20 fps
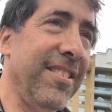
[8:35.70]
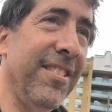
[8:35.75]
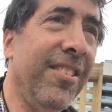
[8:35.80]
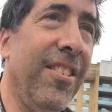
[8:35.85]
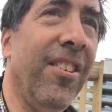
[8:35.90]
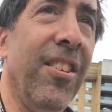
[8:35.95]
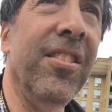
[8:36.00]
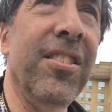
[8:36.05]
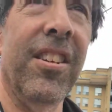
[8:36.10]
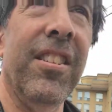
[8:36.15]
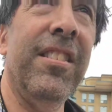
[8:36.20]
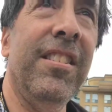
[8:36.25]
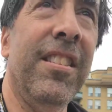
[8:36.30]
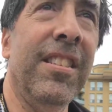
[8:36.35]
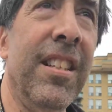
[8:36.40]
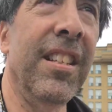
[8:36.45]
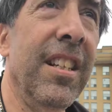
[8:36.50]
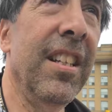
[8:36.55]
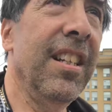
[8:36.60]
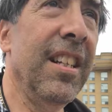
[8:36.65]
Hold on.
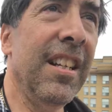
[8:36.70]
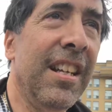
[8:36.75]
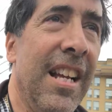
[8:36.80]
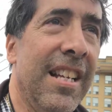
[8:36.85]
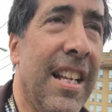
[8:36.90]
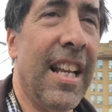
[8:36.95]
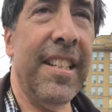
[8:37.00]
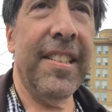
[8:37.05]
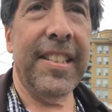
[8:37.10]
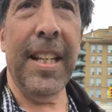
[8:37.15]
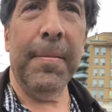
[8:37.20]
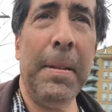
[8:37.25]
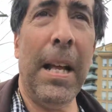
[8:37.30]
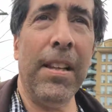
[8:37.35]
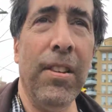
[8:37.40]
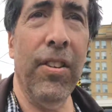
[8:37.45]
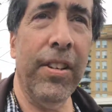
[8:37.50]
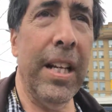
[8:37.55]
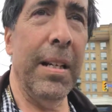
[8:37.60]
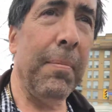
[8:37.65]
Now you see I'm
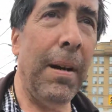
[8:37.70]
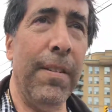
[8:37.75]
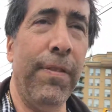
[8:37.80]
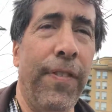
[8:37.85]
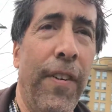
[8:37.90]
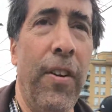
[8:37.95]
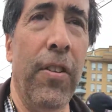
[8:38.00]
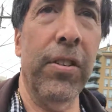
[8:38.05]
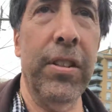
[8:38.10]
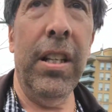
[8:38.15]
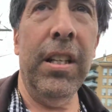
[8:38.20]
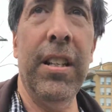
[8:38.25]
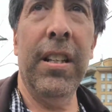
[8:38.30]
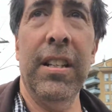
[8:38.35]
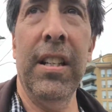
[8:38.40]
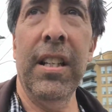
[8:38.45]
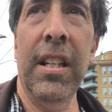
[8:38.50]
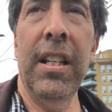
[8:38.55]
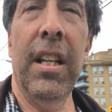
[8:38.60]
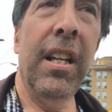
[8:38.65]
not looking at my phone.
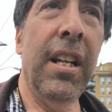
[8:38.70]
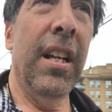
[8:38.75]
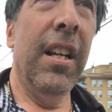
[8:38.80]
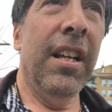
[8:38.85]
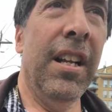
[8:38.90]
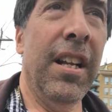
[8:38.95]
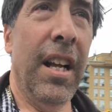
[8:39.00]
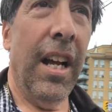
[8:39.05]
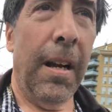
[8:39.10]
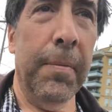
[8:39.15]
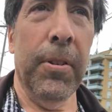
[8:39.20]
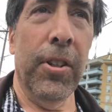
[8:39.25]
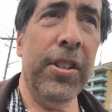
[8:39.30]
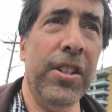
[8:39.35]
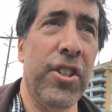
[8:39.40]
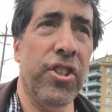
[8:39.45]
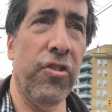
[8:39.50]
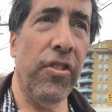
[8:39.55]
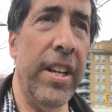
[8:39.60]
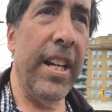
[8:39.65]
I'm
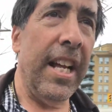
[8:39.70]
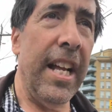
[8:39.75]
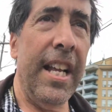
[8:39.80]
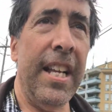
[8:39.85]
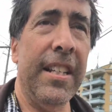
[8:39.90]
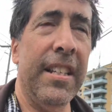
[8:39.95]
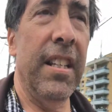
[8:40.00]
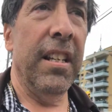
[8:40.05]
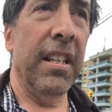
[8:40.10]
looking straight ahead.